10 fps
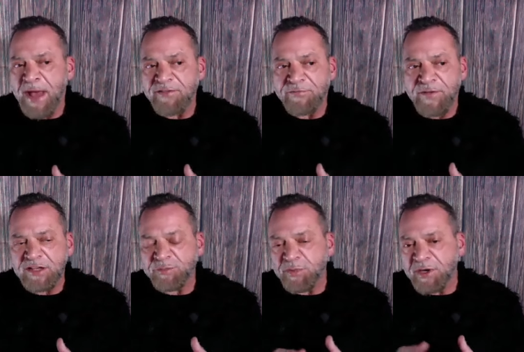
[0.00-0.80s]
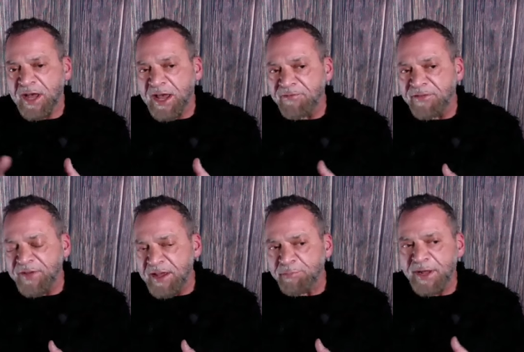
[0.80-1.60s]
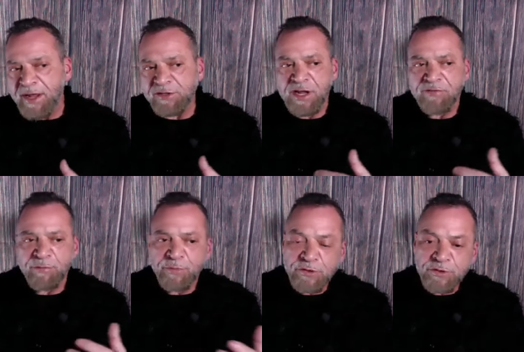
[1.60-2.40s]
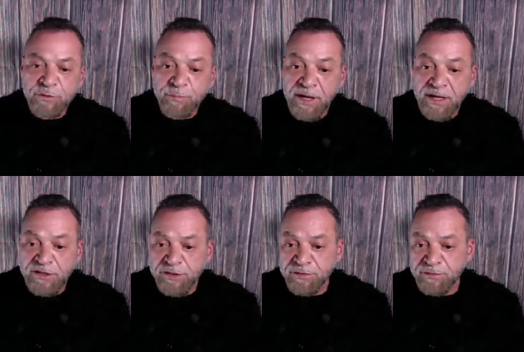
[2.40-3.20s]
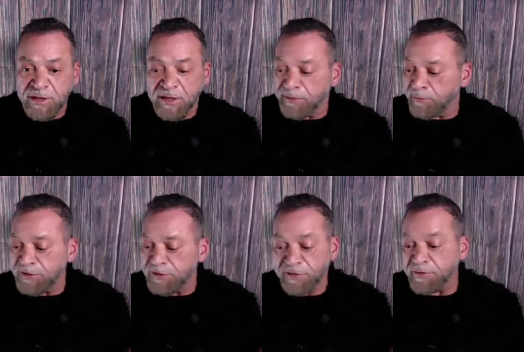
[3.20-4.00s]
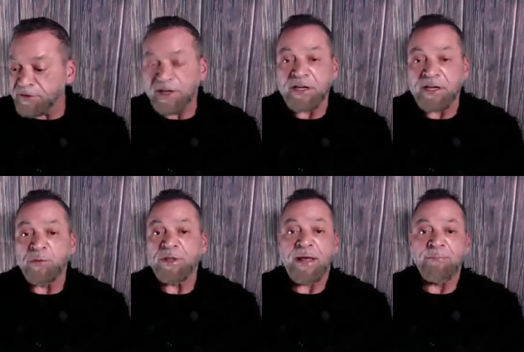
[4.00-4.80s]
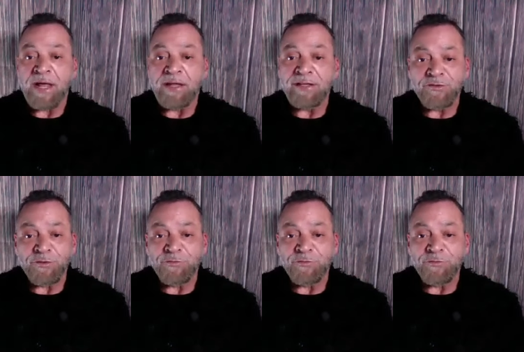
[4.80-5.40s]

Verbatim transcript: My Facebook, I have a fan page and I have a personal page, uh, which at first I didn't know what that meant.